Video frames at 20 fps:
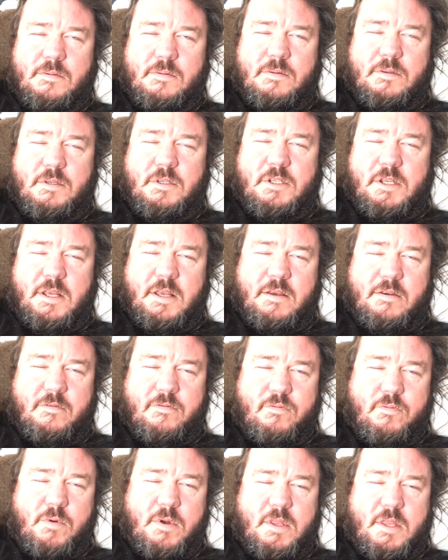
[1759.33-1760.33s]
And see
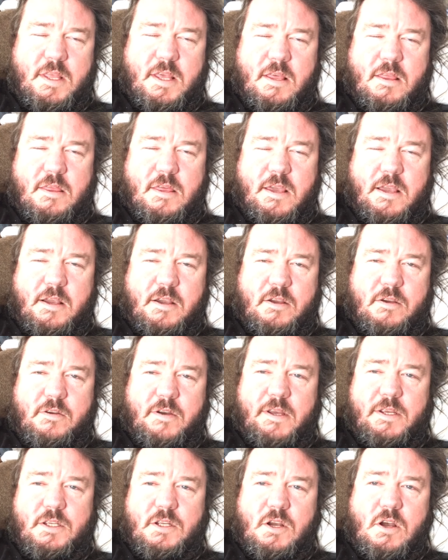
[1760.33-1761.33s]
if what they think
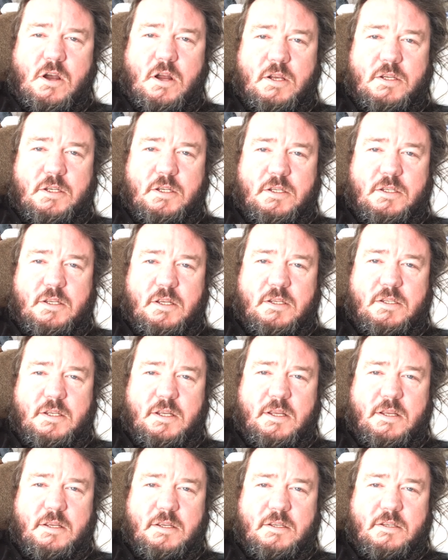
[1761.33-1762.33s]
Christ consciousness
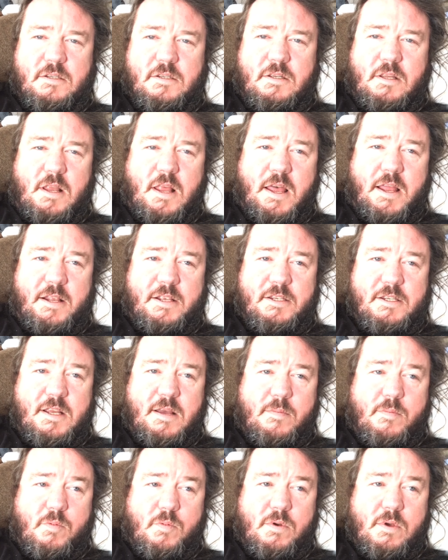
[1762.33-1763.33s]
is lines
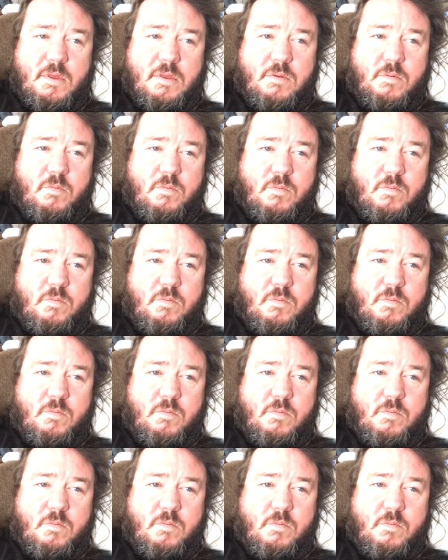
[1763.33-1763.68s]
up with